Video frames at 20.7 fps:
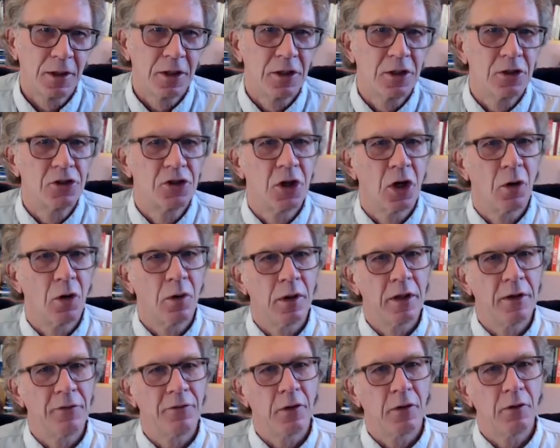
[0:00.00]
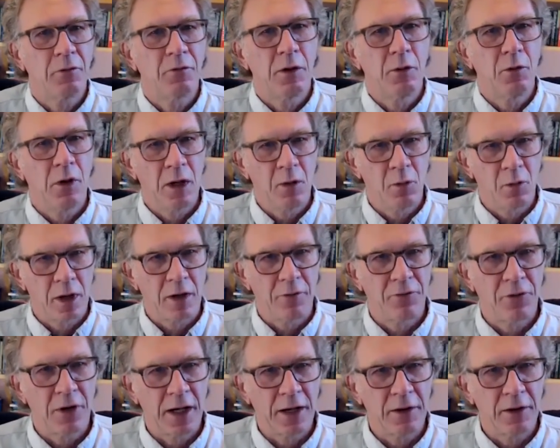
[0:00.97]
So if we really want to
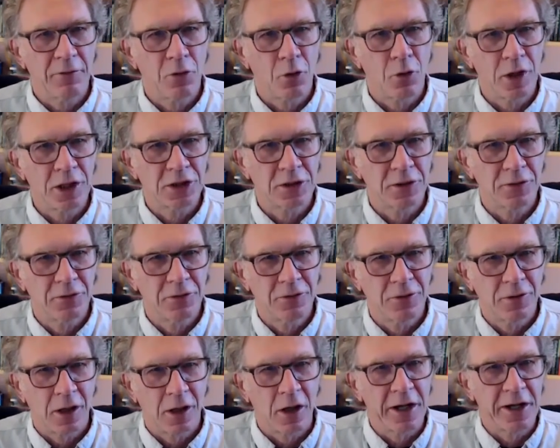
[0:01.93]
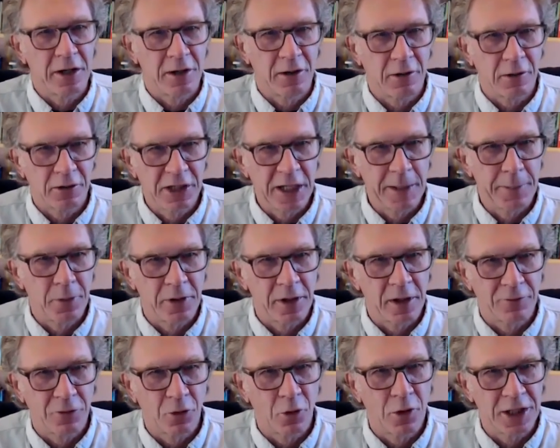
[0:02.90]
find the voice of our deeper
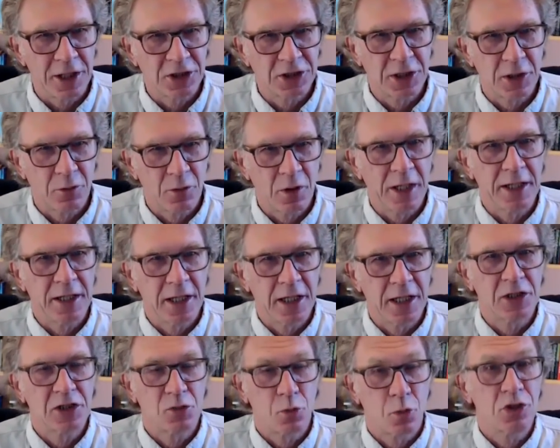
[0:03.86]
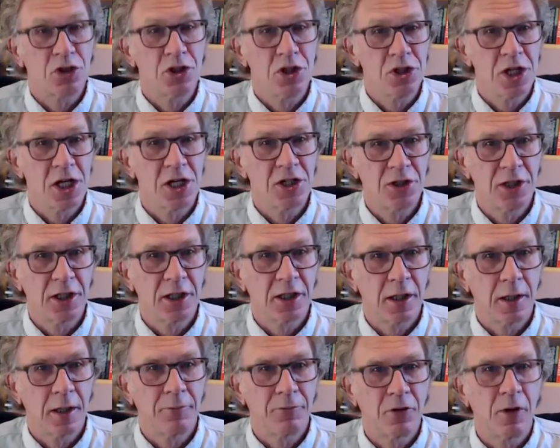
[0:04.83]
inner voice, it really does, we're suggesting,
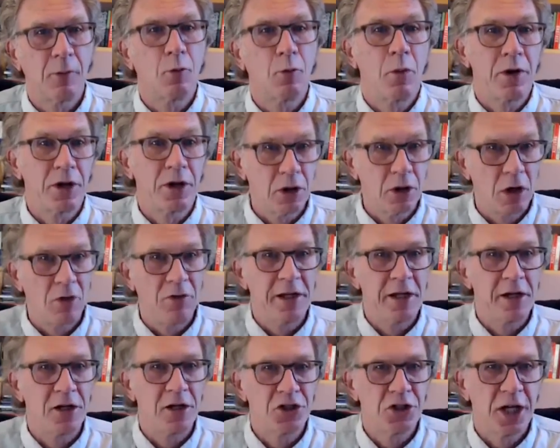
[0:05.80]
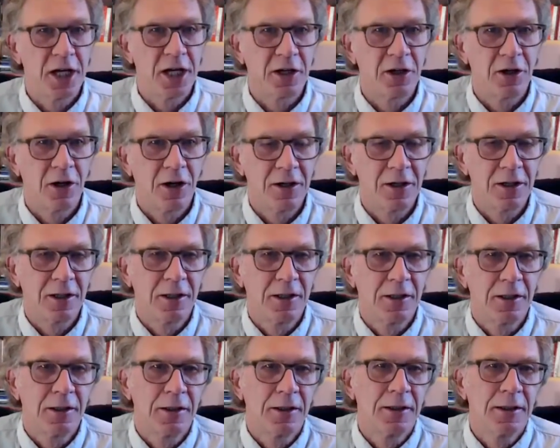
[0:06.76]
come from what we call the energetic heart.
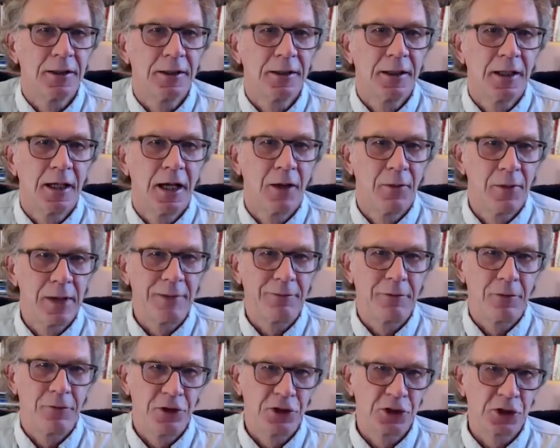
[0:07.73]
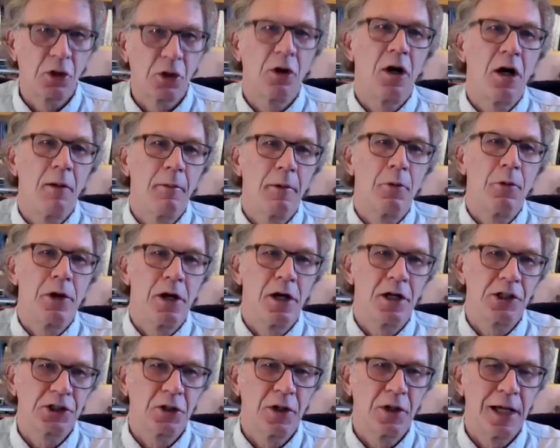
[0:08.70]
We have a physical heart, but we
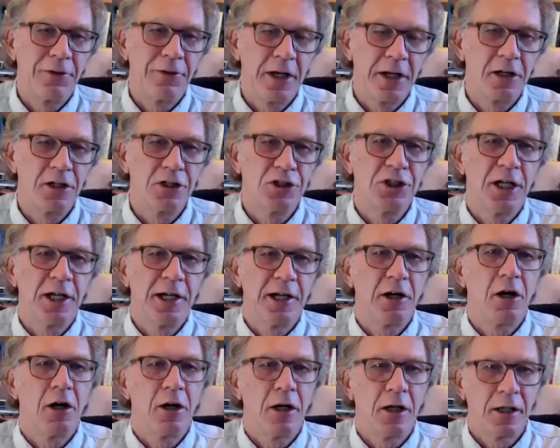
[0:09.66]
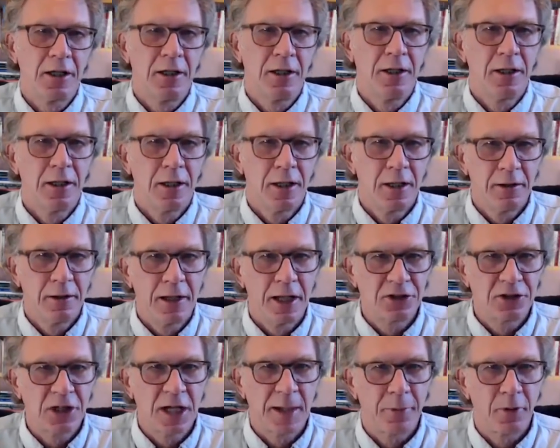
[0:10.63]
also have an energetic heart
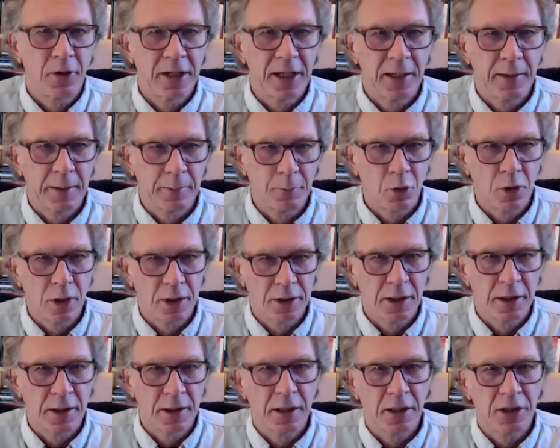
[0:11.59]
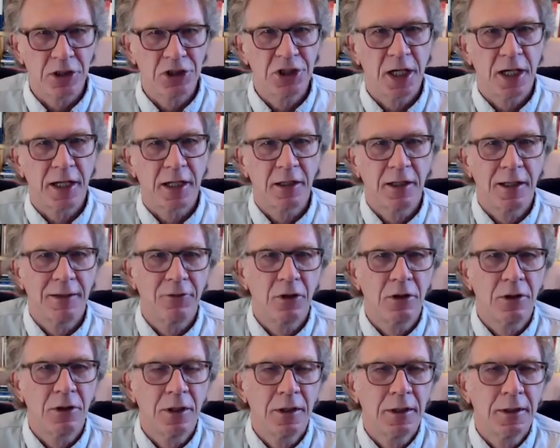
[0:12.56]
that's operating more at the energetic level.
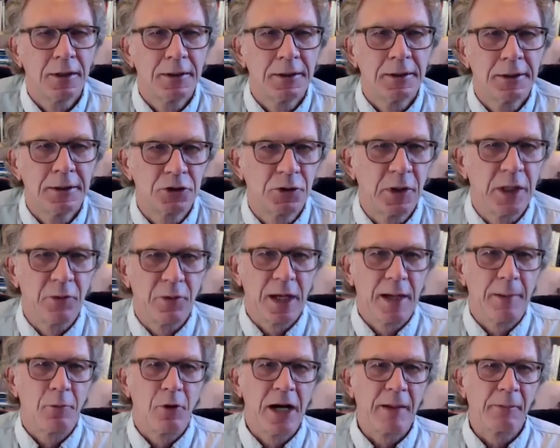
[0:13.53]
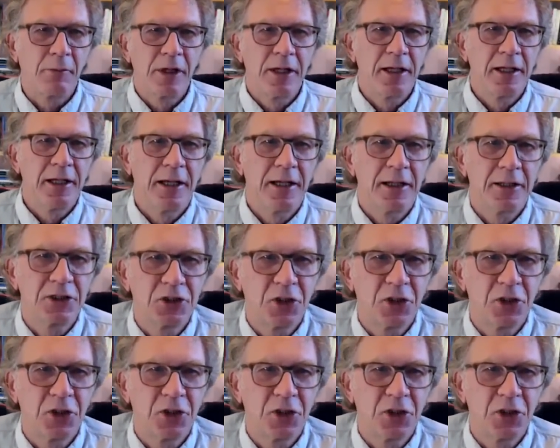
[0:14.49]
So anyway, I'm rambling again.